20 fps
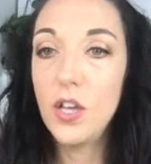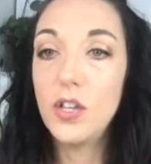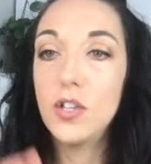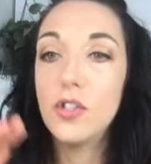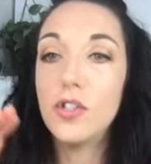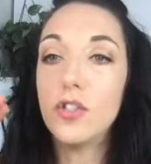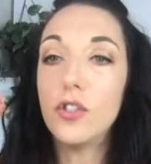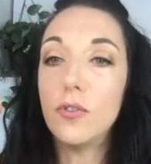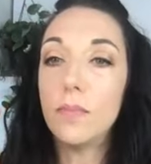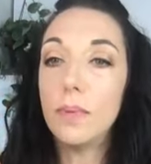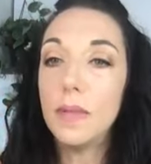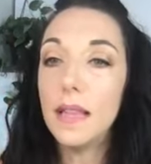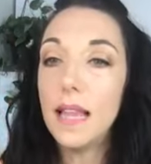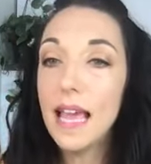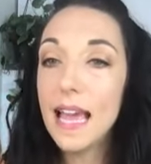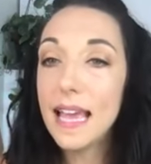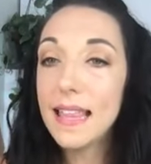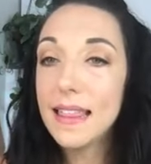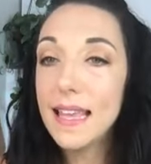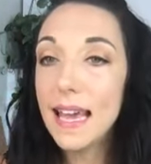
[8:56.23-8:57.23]
So you
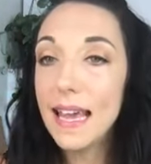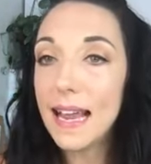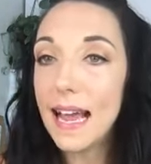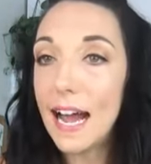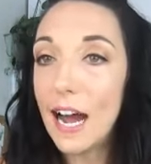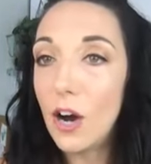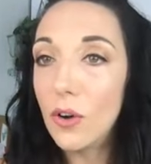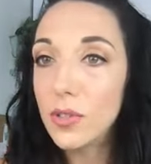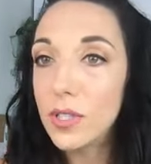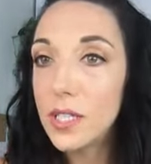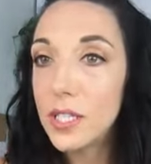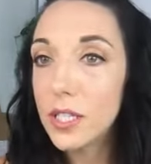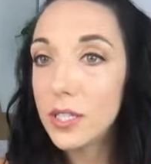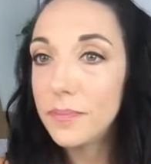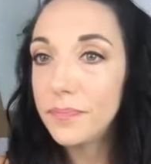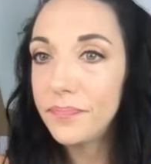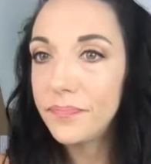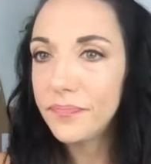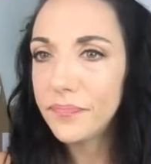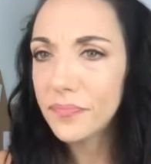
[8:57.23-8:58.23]
plan that out
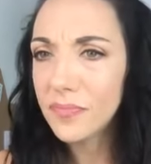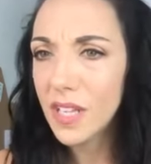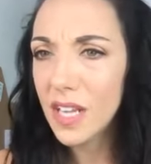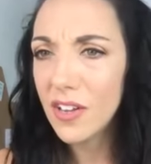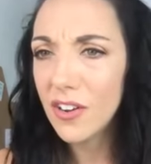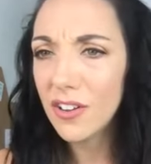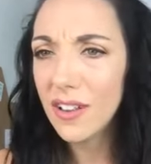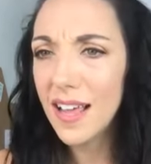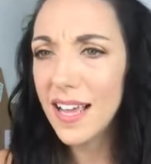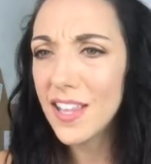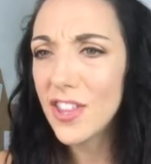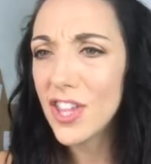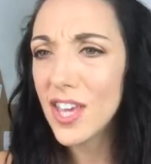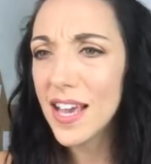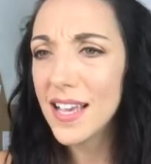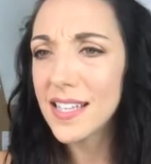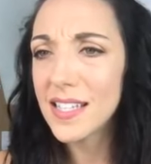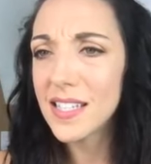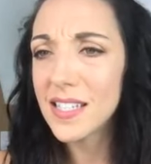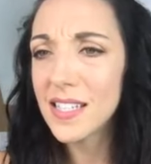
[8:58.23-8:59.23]
and you're like,
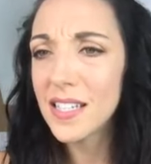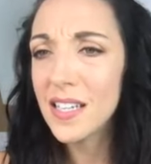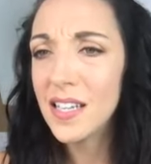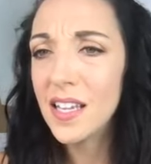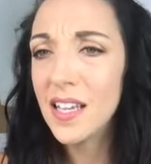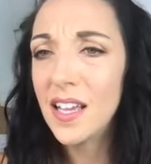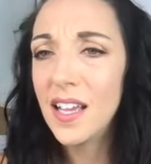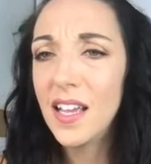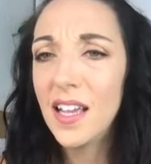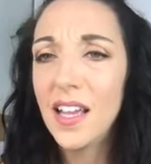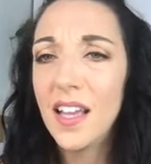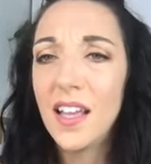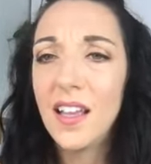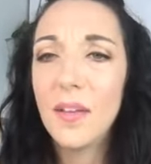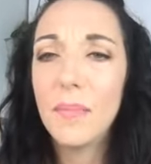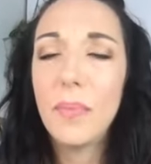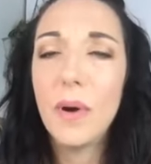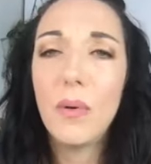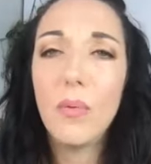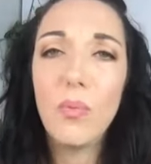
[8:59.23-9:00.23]
Jess,
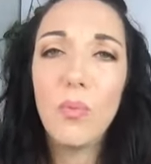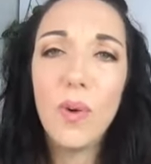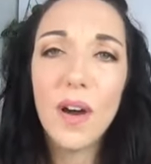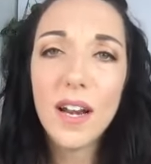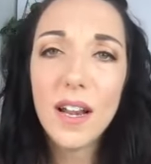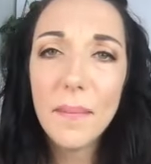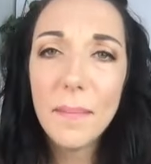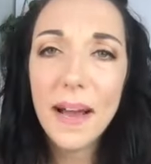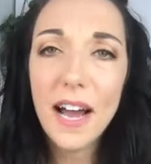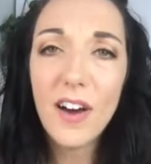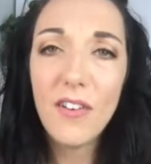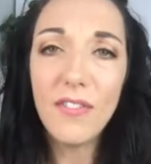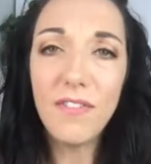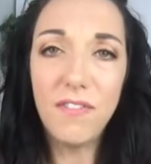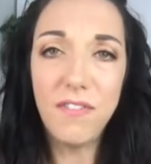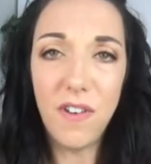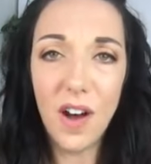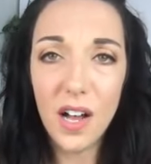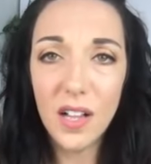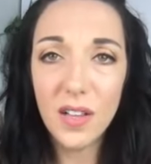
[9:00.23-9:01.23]
but what about
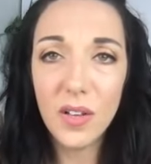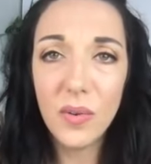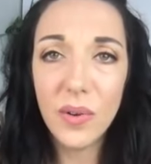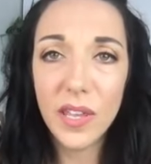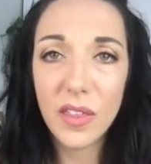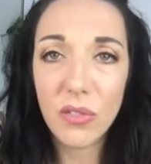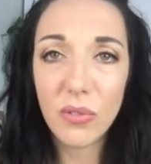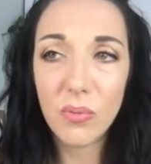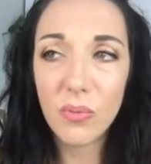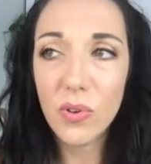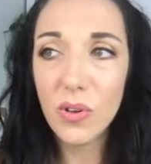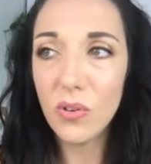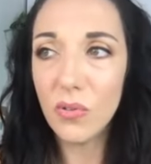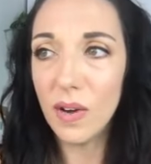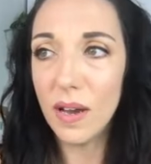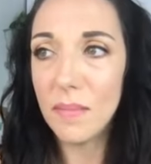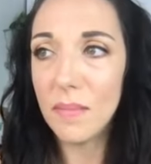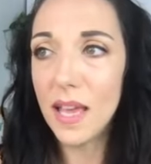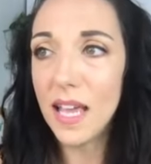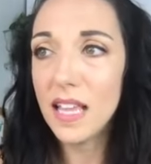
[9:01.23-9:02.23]
following through?
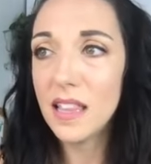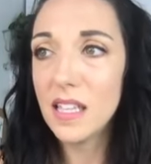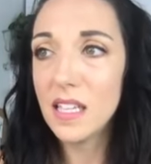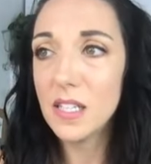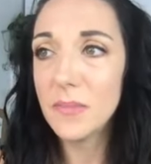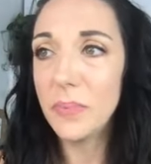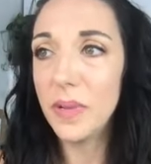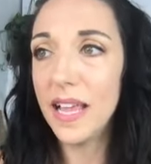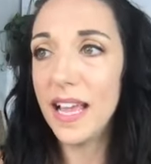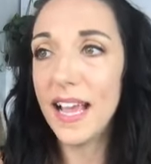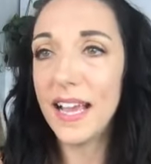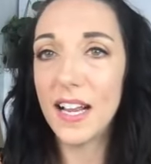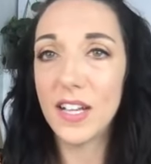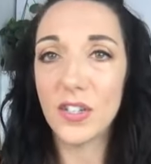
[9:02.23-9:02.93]
I make this plan.